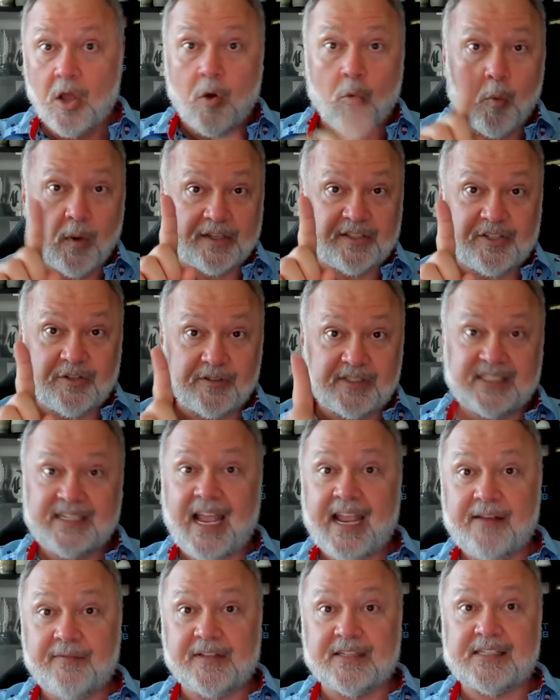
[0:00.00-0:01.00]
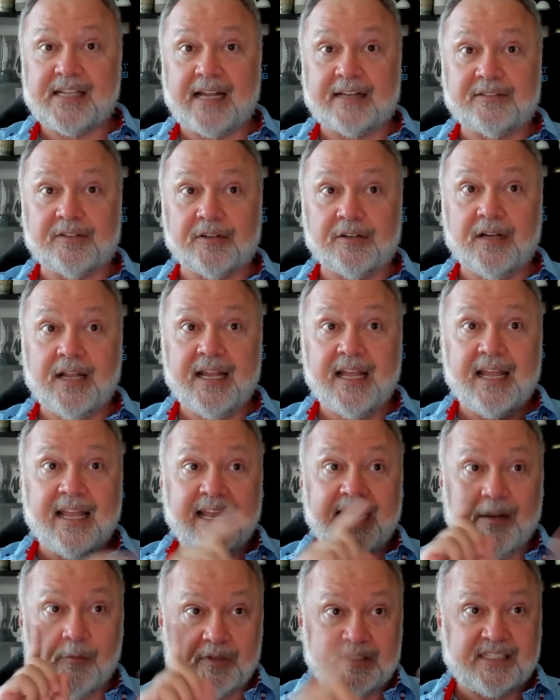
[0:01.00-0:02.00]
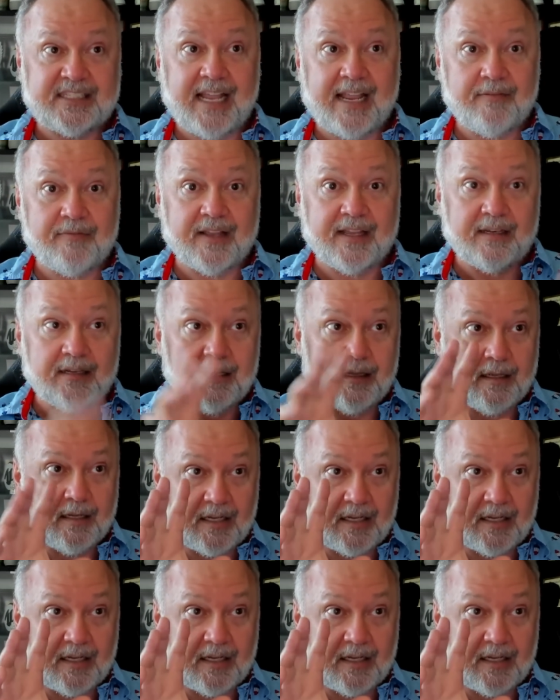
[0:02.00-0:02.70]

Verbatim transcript: Once you saved a sector, it would save it,